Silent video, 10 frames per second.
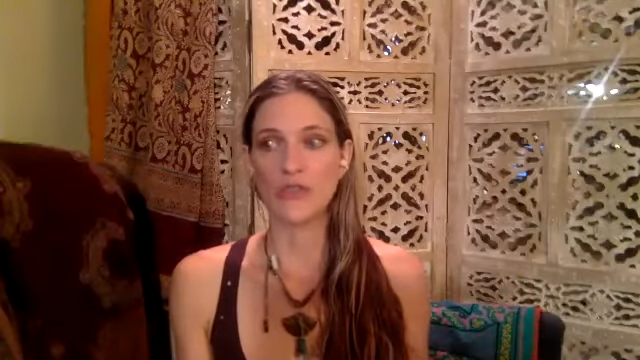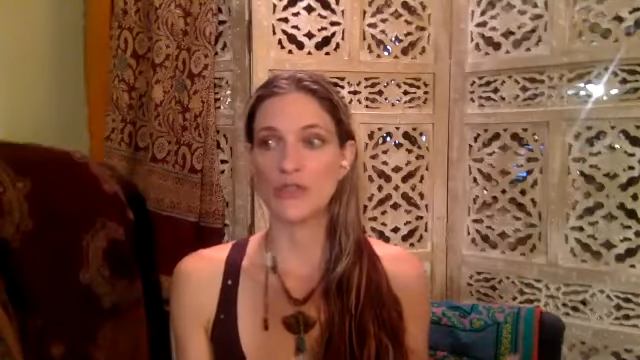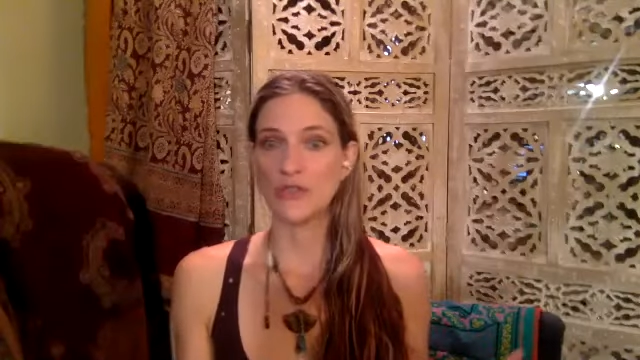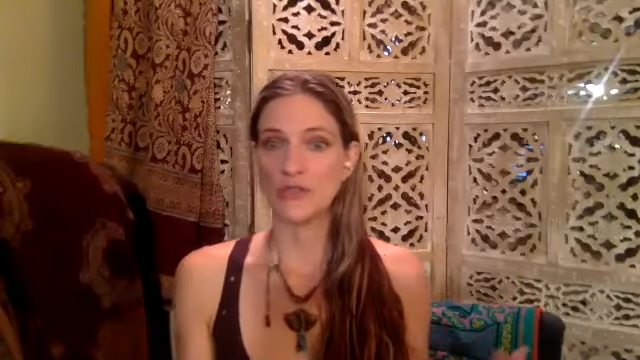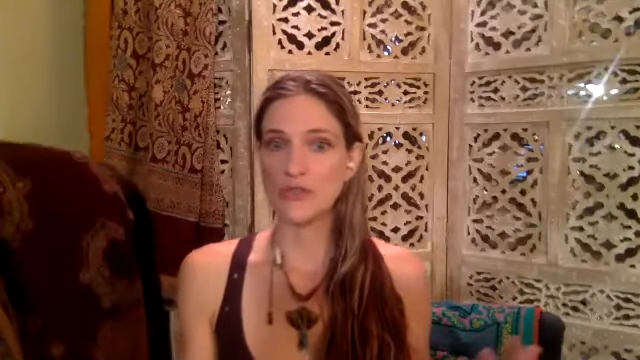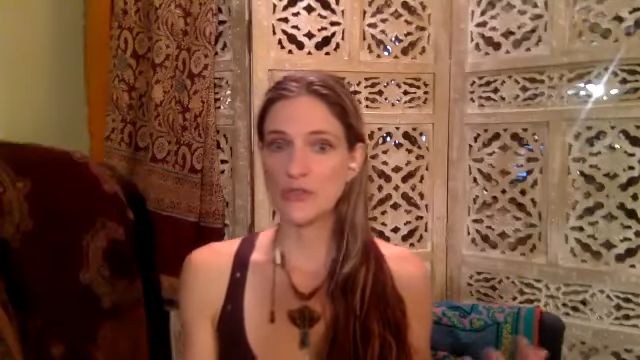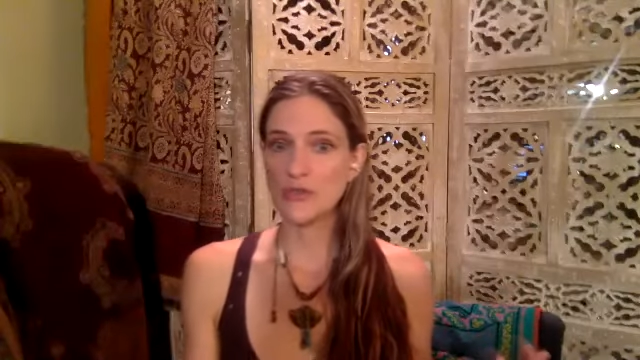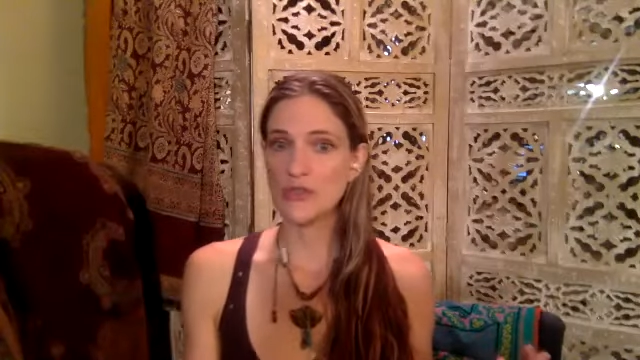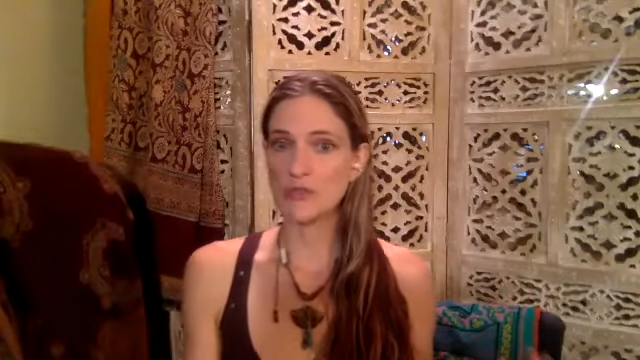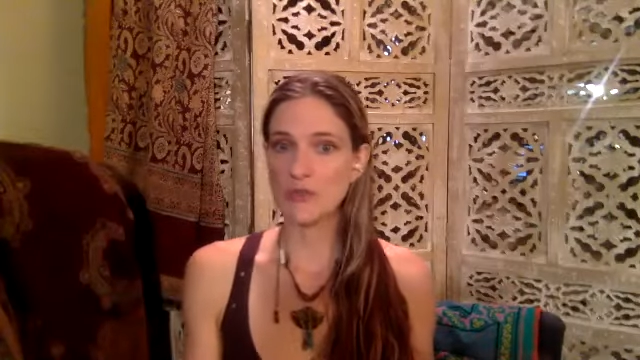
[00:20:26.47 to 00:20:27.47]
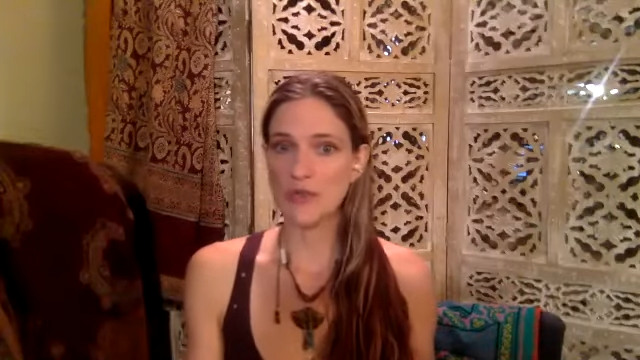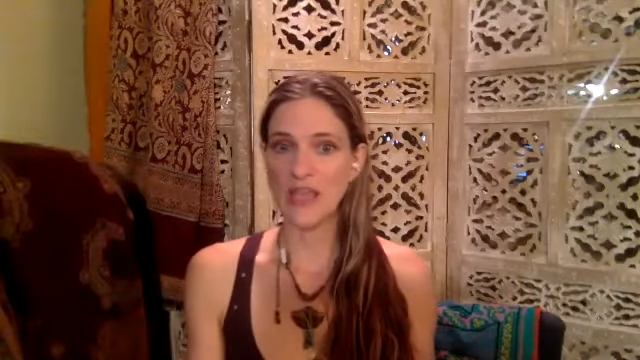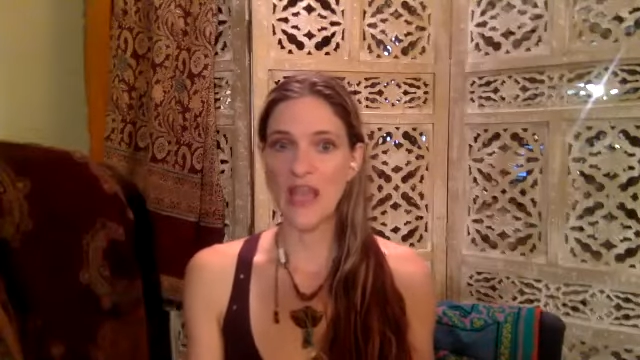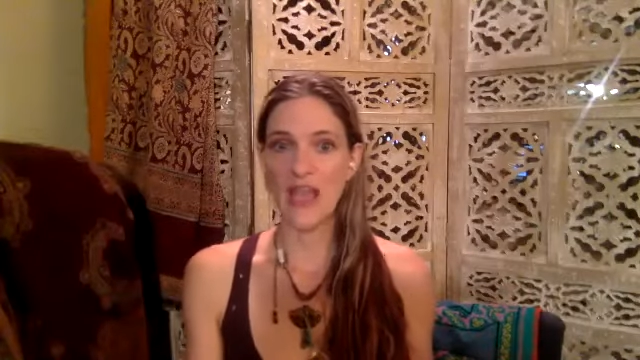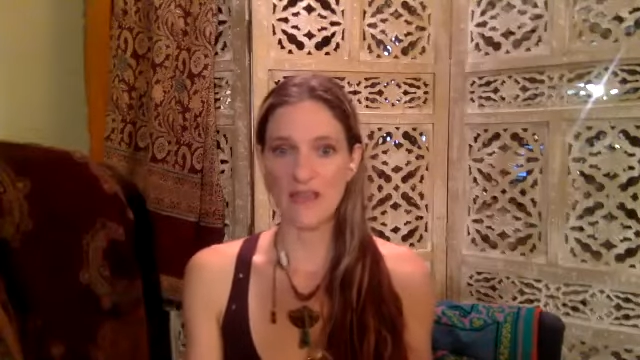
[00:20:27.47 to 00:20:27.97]
to do some pretty
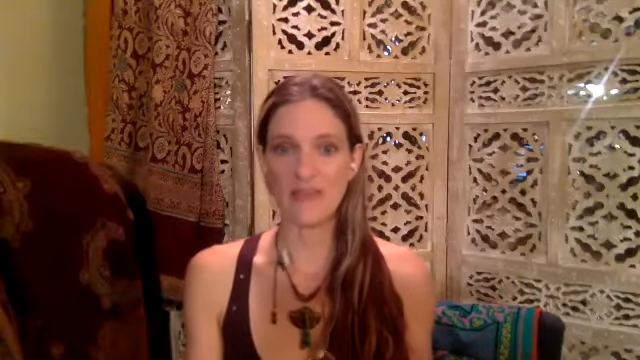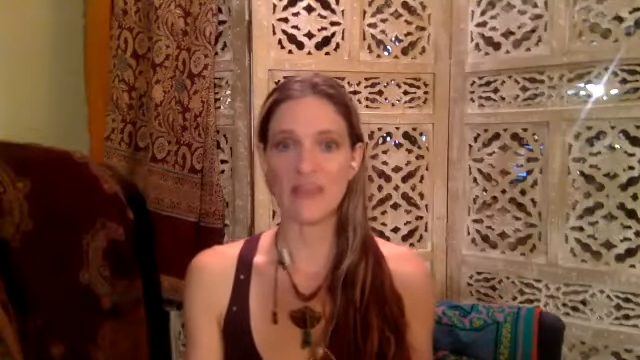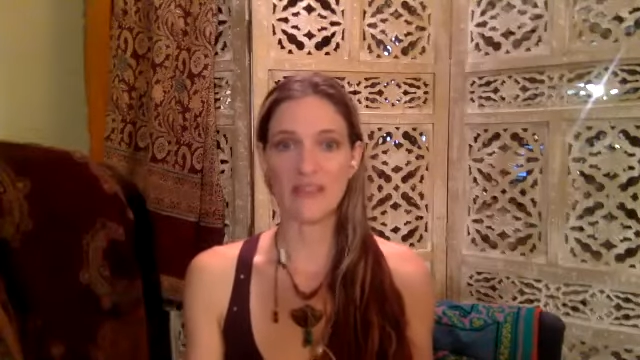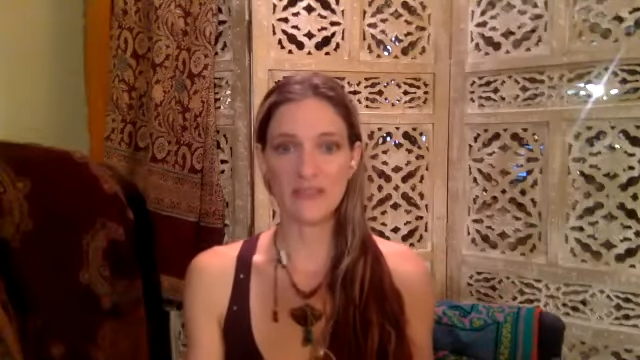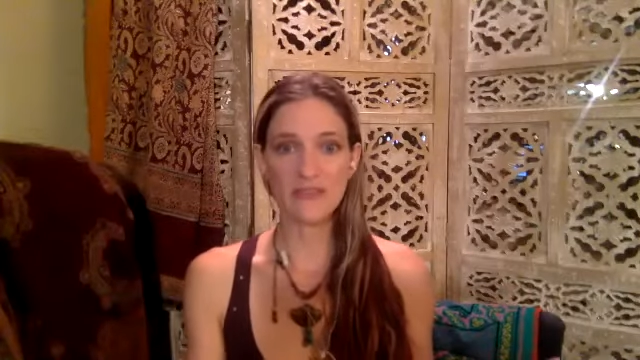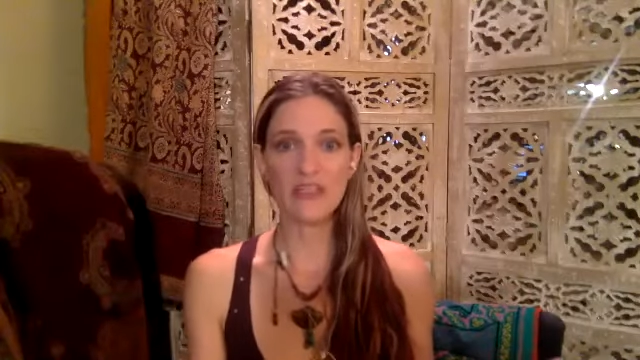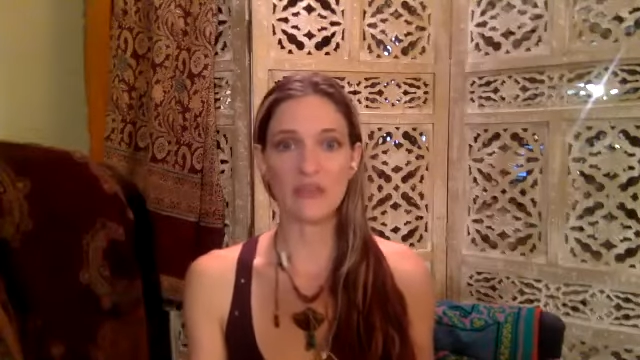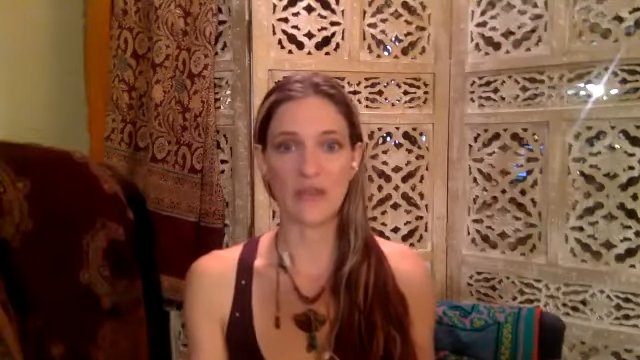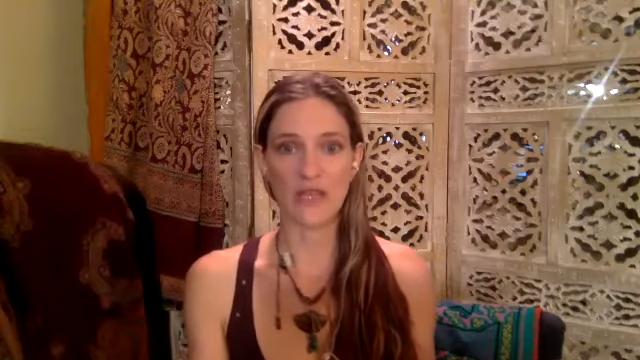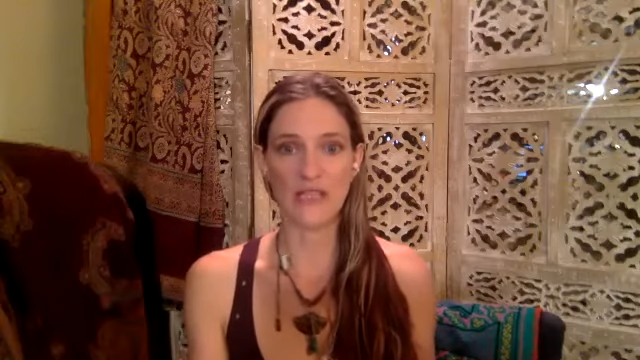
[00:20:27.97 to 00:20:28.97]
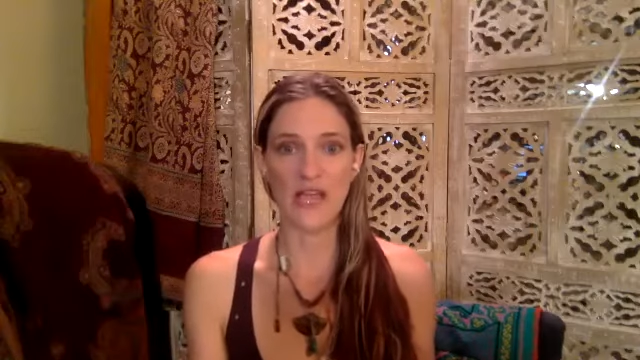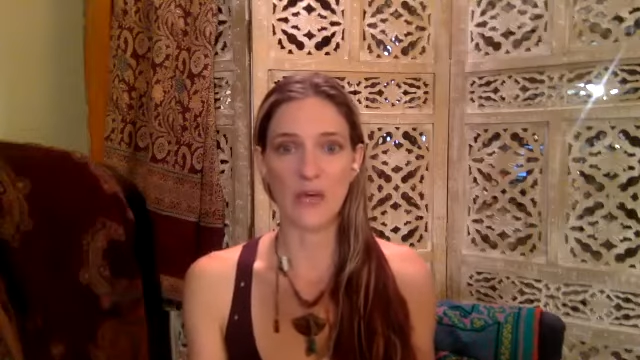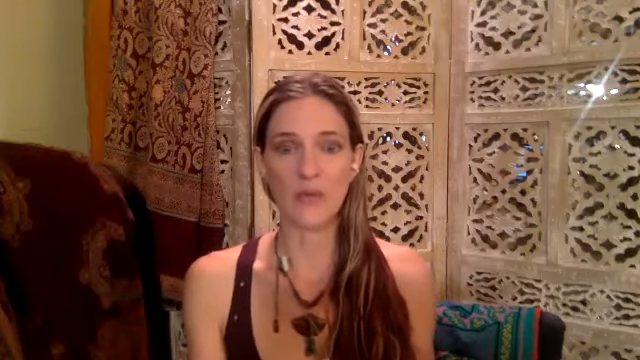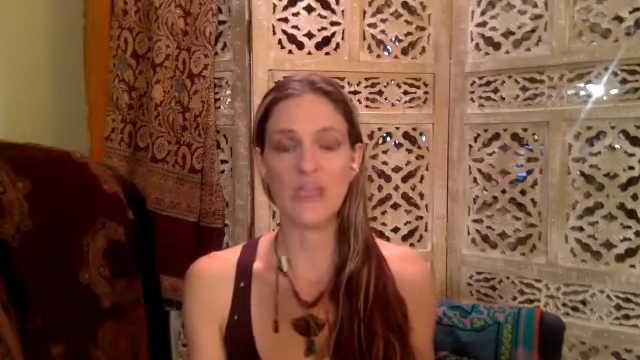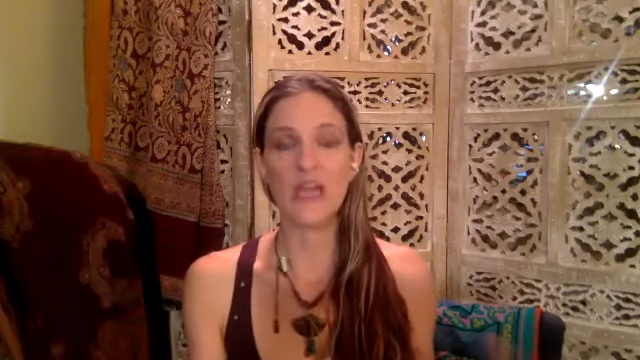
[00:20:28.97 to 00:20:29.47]
heavy lifting right
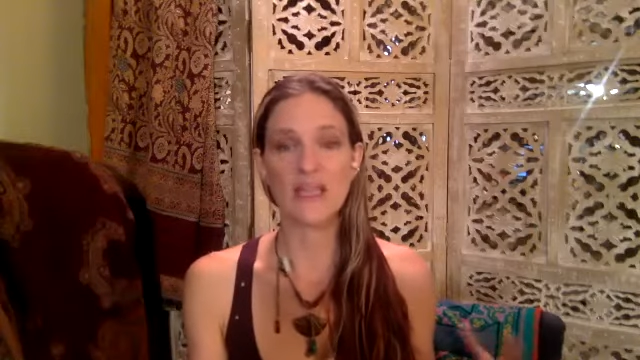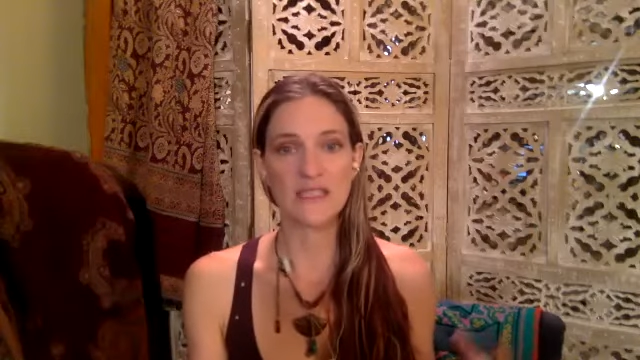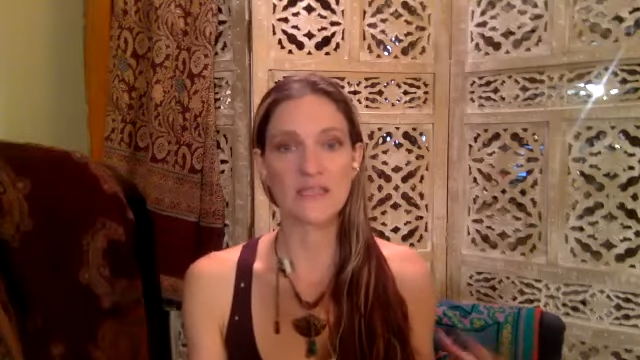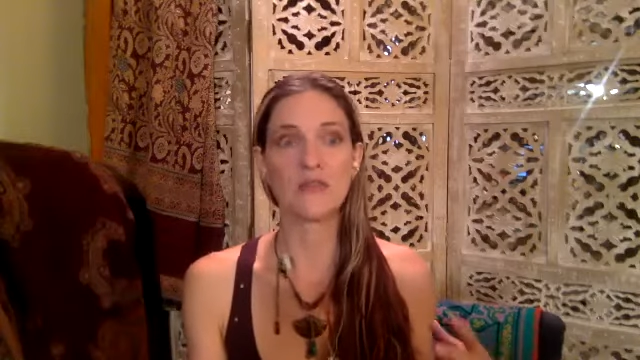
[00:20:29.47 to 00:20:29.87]
now, because